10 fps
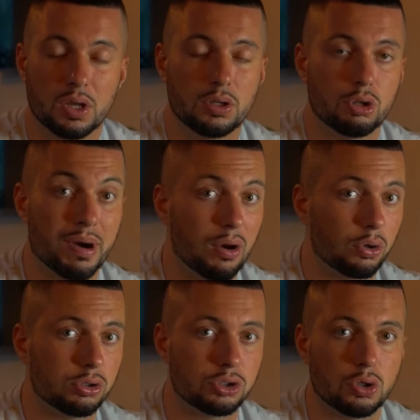You might look
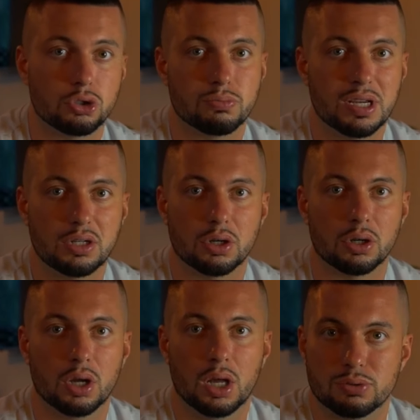on social media,
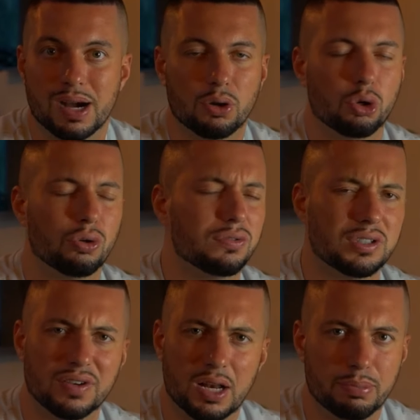you might look at other
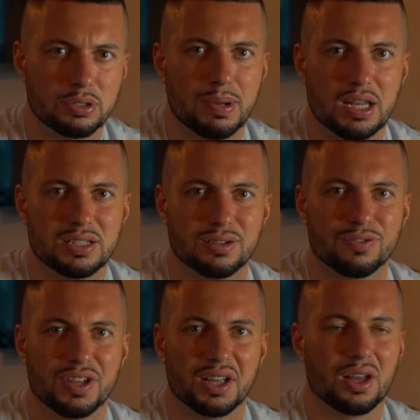developers' pages and
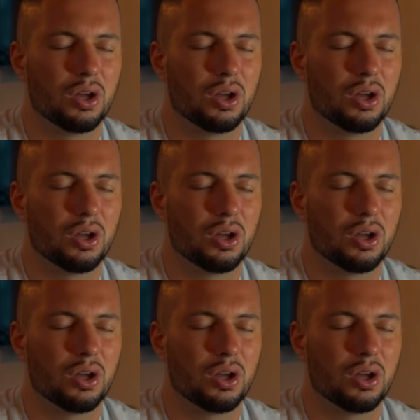think,